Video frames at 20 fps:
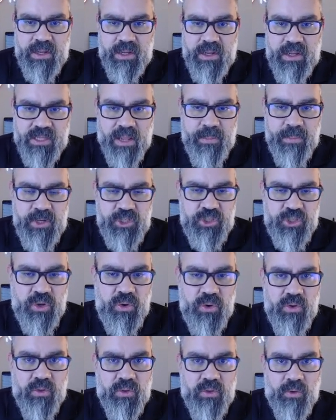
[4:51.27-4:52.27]
So let me show
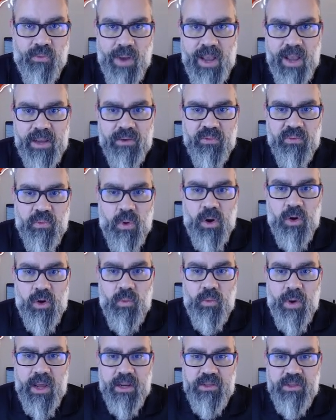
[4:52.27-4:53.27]
you the right and wrong
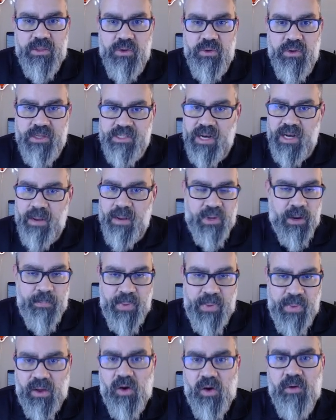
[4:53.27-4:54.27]
way to do this. And I'm going to
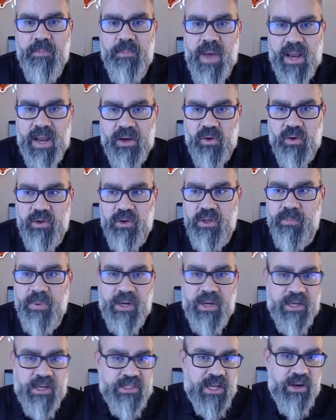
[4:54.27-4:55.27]
pick on Magnolia
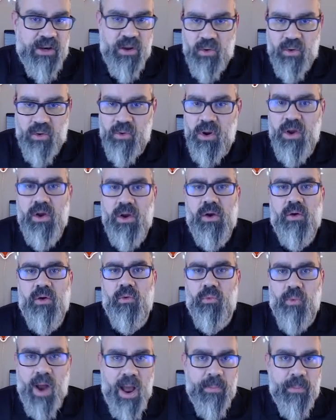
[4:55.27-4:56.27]
because I know
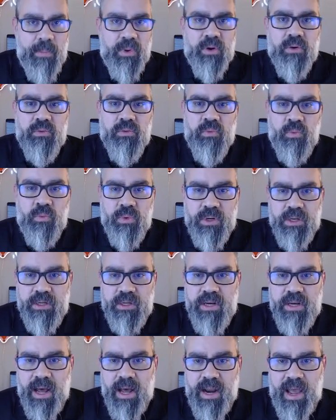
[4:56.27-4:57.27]
Robert would
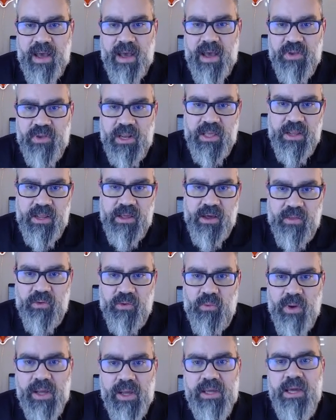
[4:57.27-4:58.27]
not have it any other
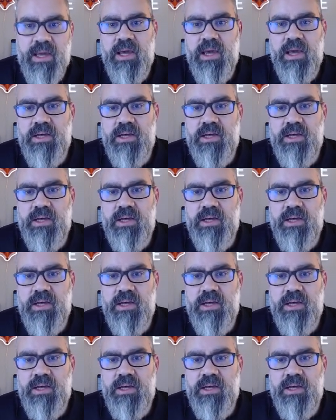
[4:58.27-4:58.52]
way.